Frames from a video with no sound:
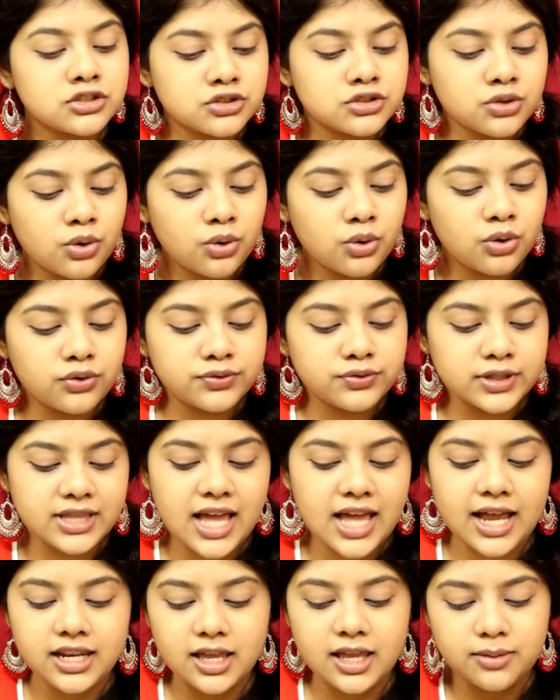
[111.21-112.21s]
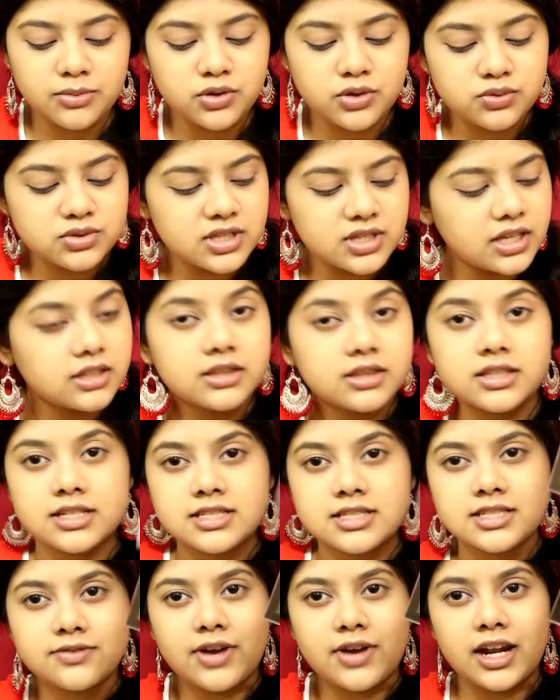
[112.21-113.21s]
So for that, I'm using
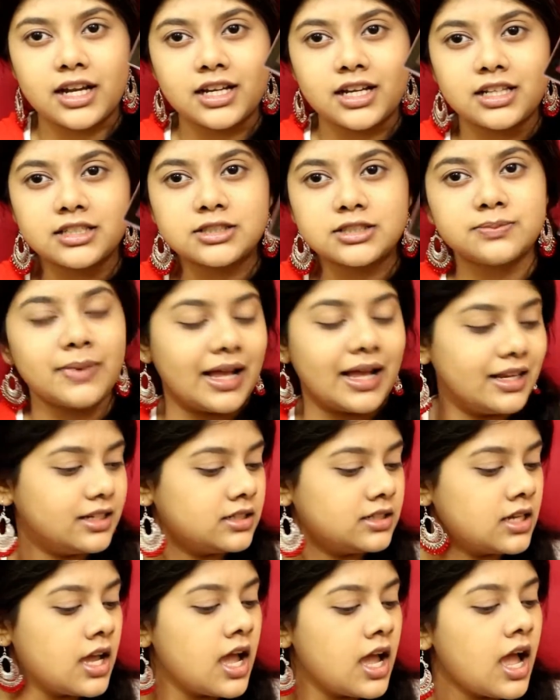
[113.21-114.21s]
this Sivanna colors palette.